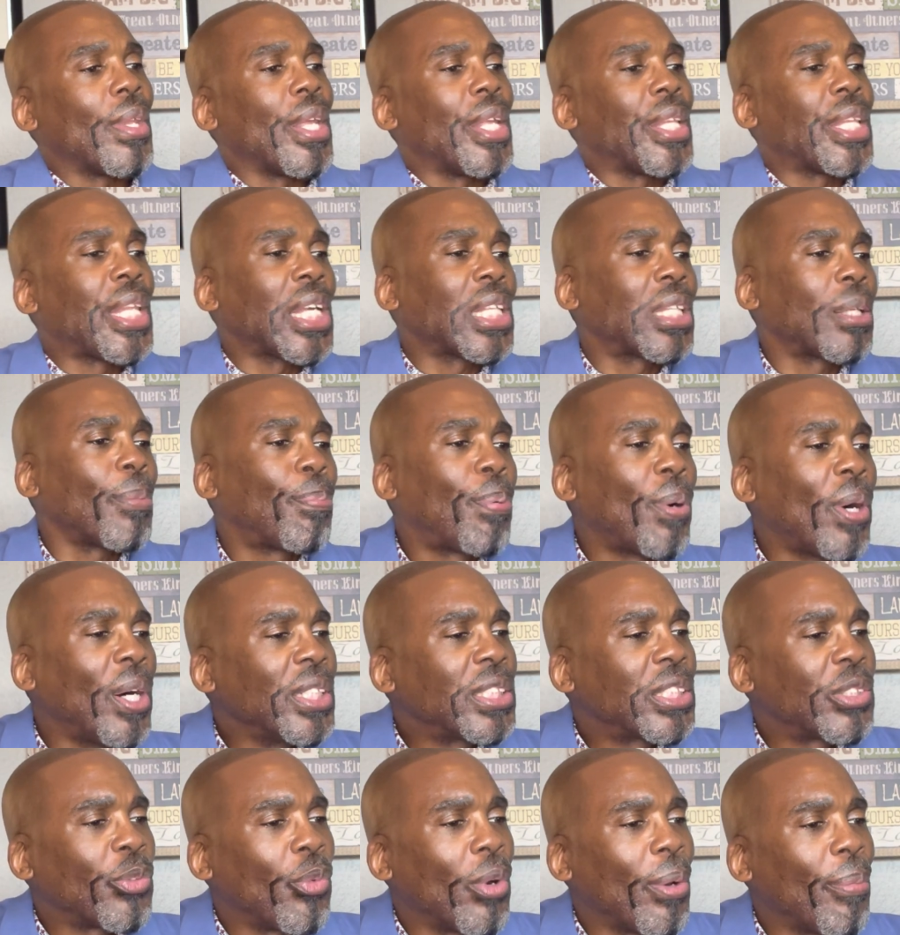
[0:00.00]
that the
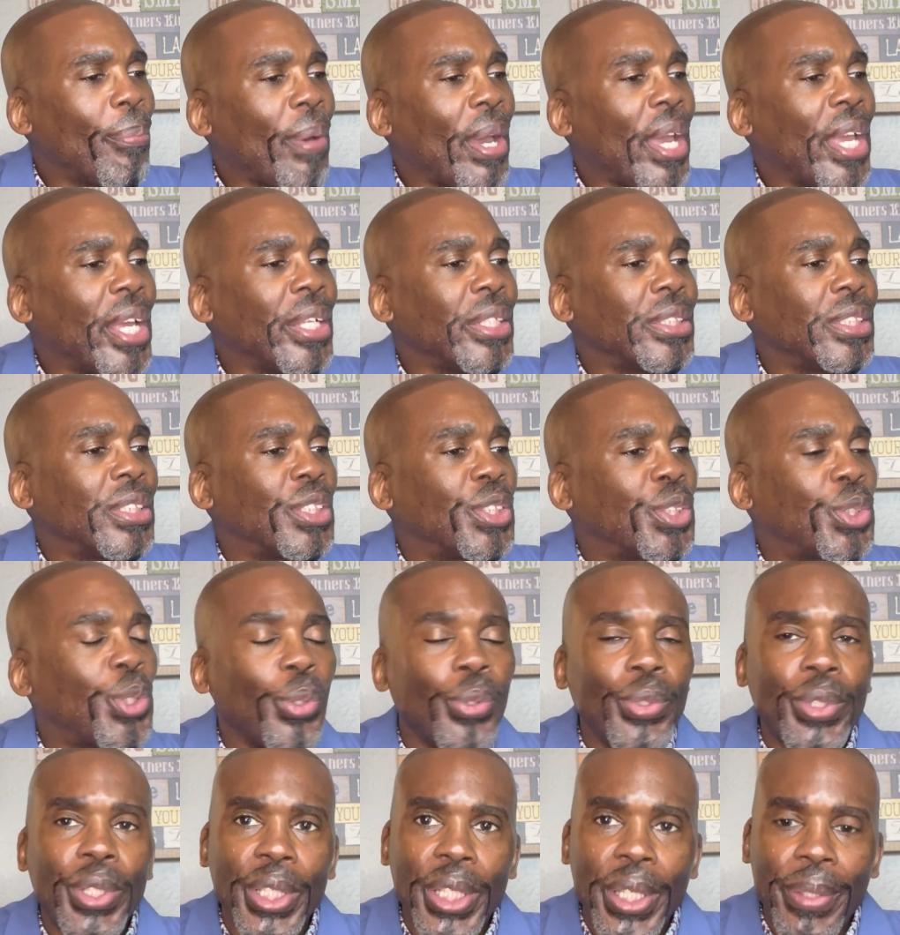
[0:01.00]
person remains
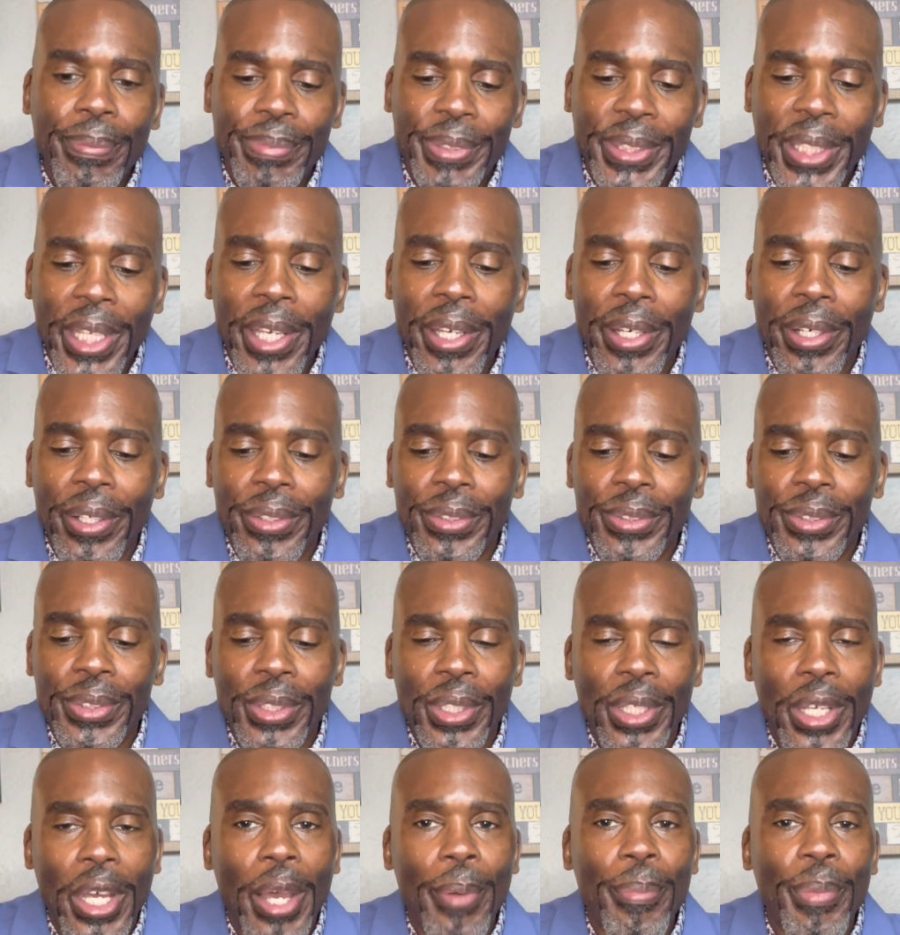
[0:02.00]
true to themselves.
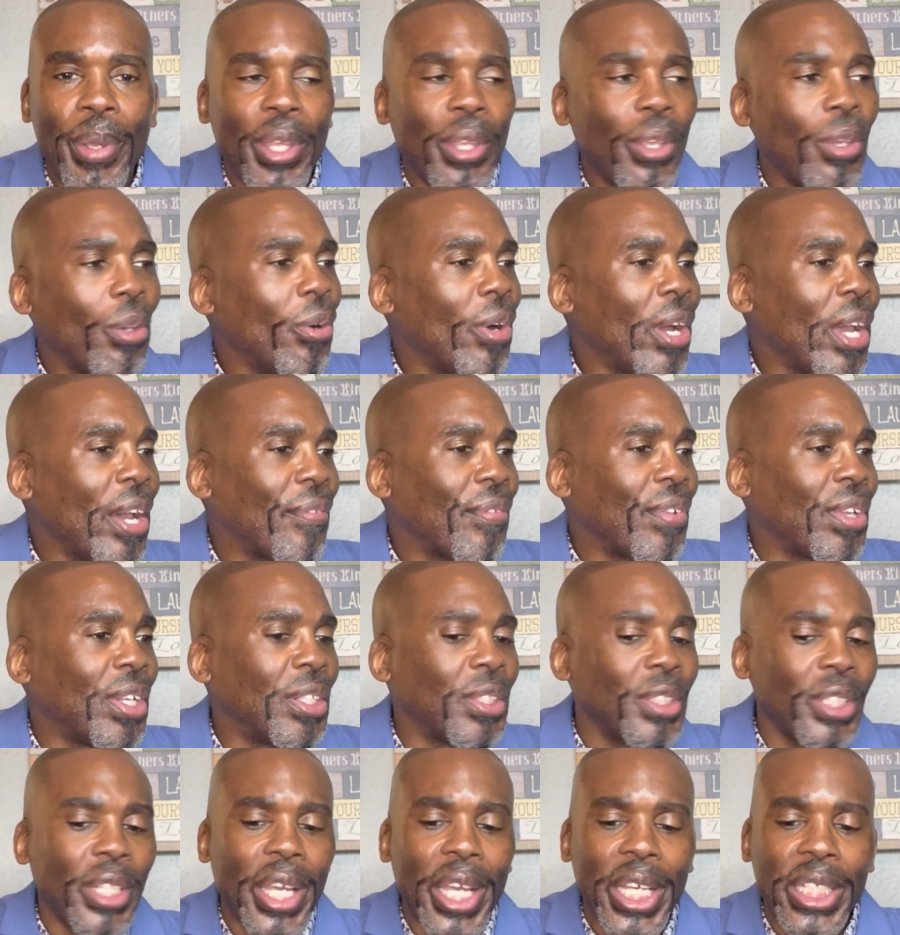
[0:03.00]
I mean, you don't have
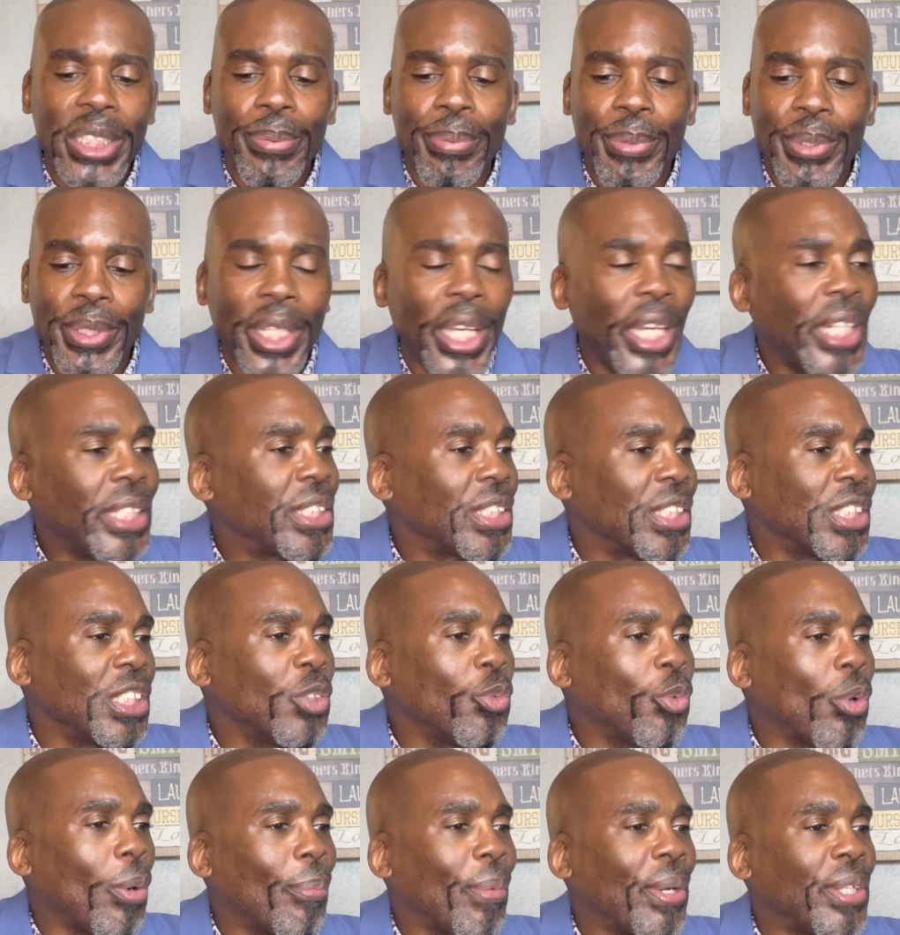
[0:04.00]
any expectation. You
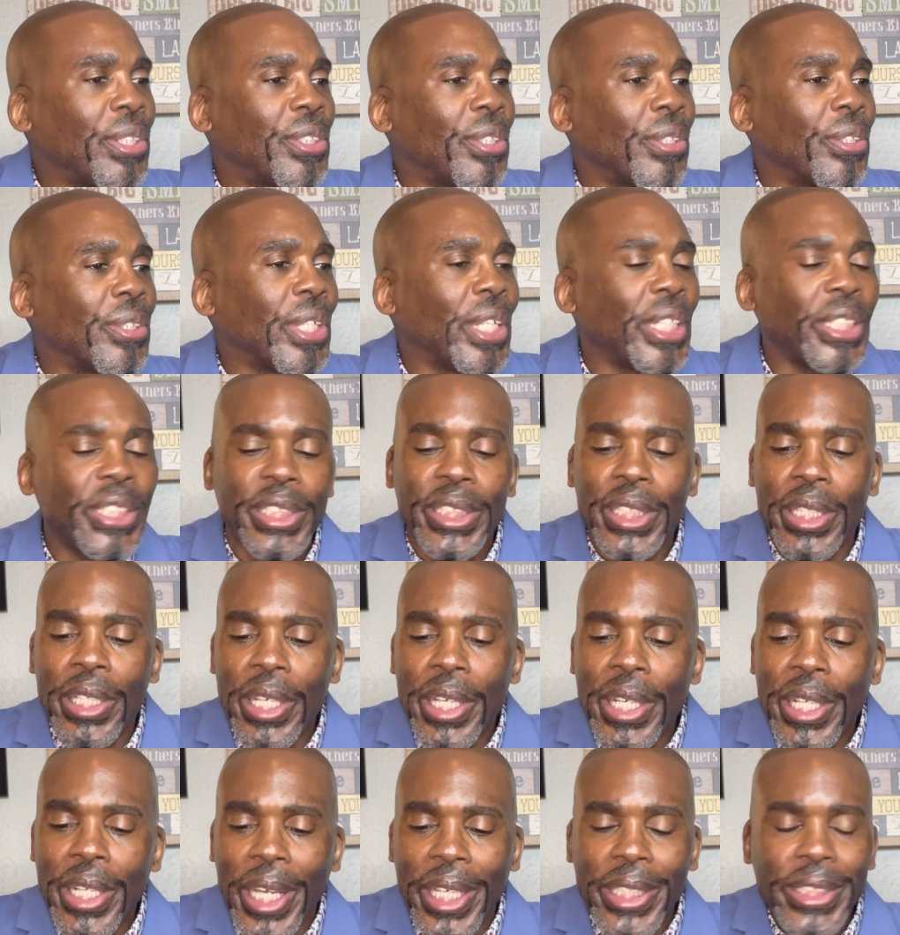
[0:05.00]
want to make sure they
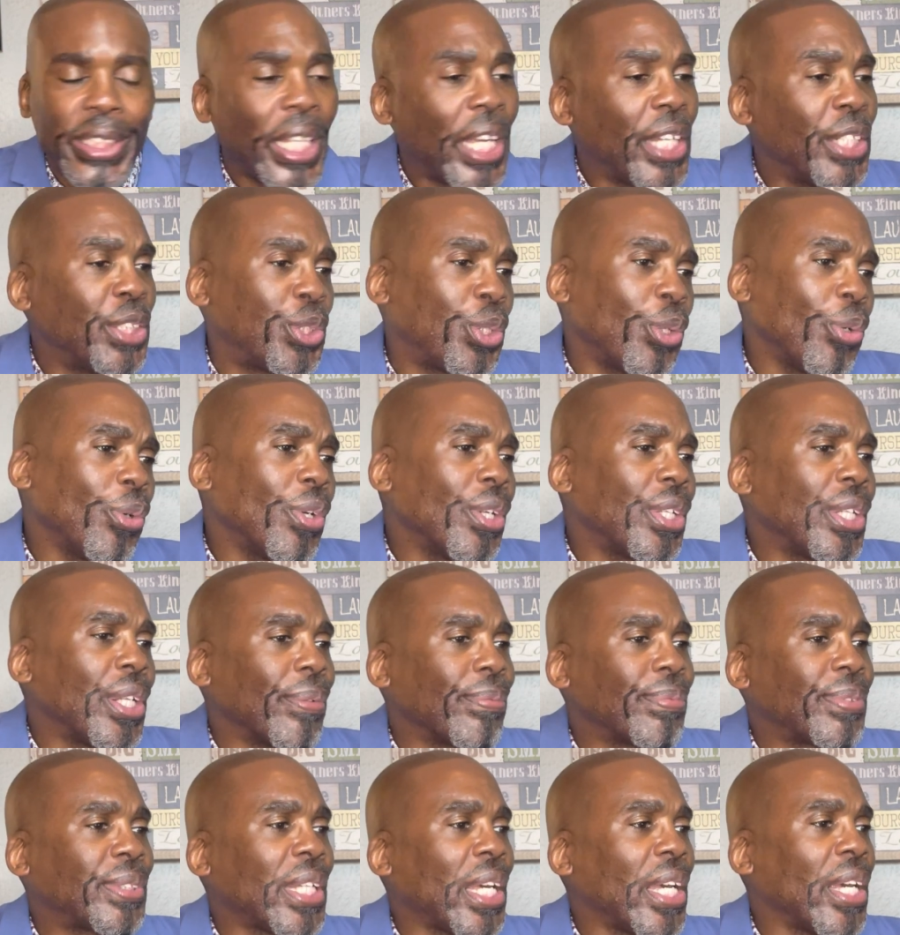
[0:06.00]
stay true to
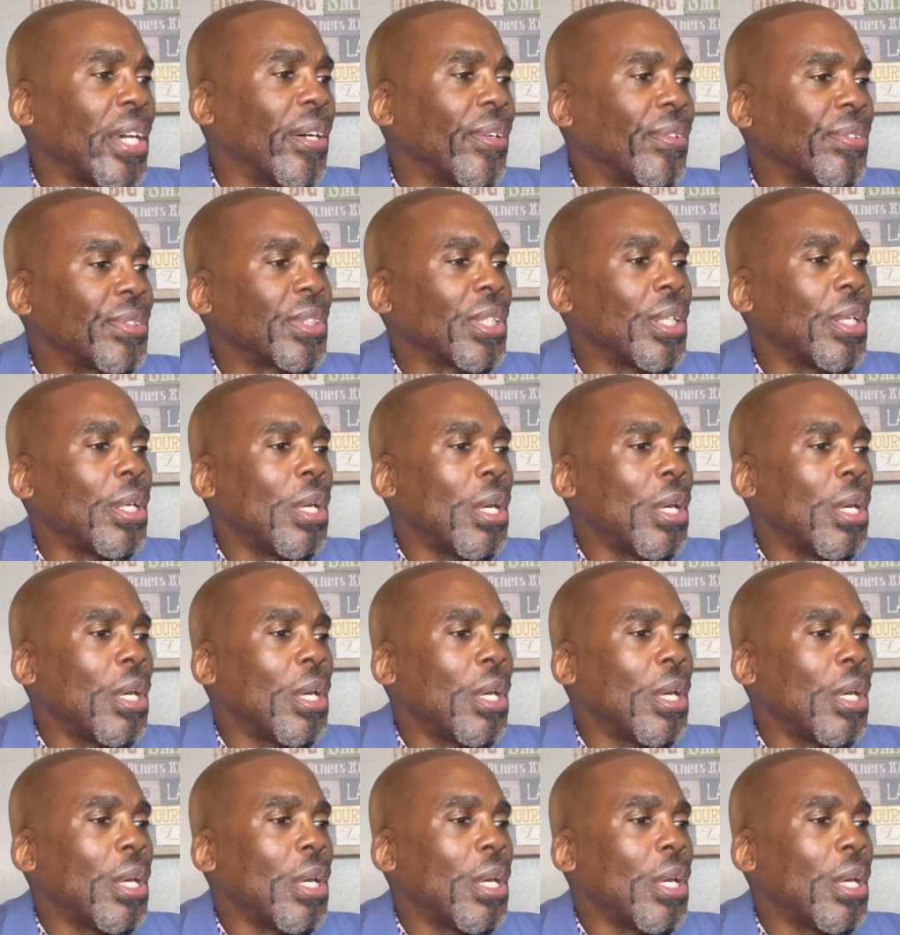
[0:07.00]
themselves.